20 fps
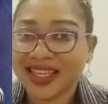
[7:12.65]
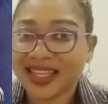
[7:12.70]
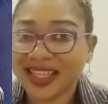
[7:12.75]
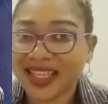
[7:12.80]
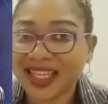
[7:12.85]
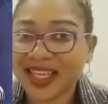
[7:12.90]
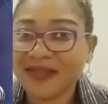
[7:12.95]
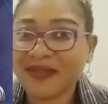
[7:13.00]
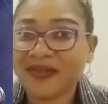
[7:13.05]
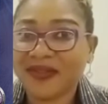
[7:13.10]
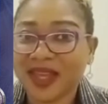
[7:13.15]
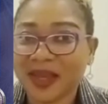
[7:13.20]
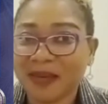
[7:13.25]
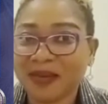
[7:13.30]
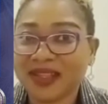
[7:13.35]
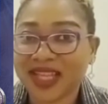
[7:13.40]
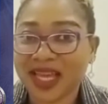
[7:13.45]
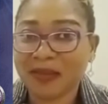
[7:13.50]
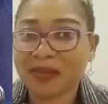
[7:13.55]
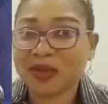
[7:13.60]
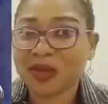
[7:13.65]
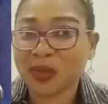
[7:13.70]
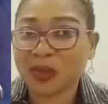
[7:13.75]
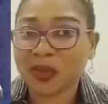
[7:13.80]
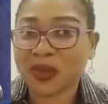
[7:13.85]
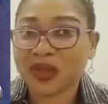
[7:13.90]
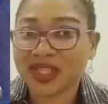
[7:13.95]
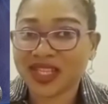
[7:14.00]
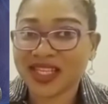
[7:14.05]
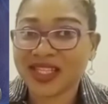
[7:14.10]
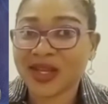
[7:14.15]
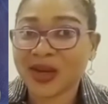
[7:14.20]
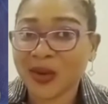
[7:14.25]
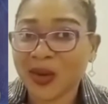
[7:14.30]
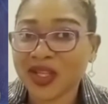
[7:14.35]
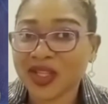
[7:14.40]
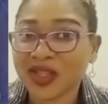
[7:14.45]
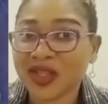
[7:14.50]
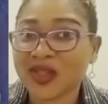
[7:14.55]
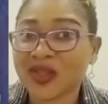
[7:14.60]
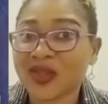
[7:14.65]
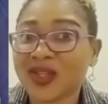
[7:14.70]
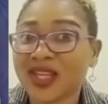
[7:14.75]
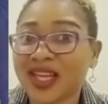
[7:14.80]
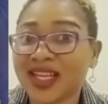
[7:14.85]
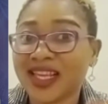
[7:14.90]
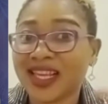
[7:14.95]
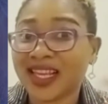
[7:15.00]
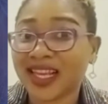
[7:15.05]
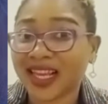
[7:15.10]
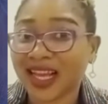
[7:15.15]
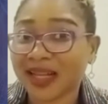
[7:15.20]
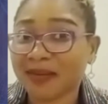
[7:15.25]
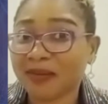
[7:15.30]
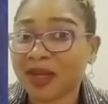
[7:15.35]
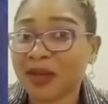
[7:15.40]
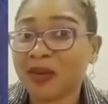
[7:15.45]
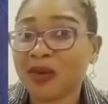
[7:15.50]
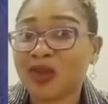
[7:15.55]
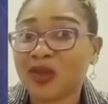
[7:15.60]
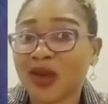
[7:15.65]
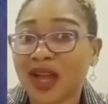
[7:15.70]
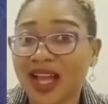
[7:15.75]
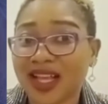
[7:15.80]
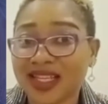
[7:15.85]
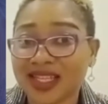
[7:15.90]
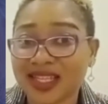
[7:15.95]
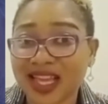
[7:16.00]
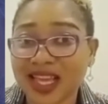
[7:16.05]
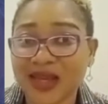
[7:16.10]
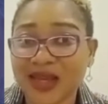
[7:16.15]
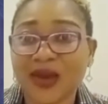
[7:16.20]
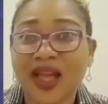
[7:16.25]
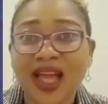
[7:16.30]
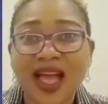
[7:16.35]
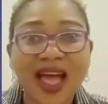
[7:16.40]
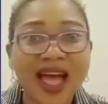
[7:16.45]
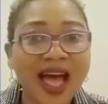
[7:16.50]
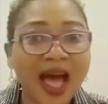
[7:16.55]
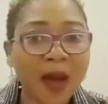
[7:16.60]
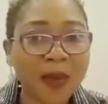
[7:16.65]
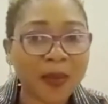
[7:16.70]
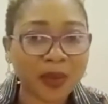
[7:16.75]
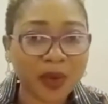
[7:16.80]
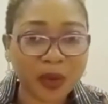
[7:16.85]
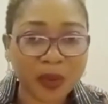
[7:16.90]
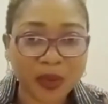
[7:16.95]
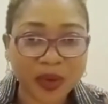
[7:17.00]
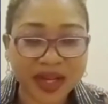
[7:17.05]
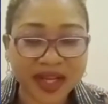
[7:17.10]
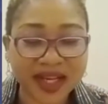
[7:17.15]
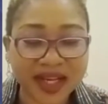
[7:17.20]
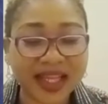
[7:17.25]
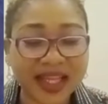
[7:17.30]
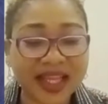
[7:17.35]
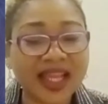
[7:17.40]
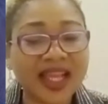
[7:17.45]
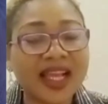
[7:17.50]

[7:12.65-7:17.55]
Give them time to process the question so that they can be able to answer you appropriately.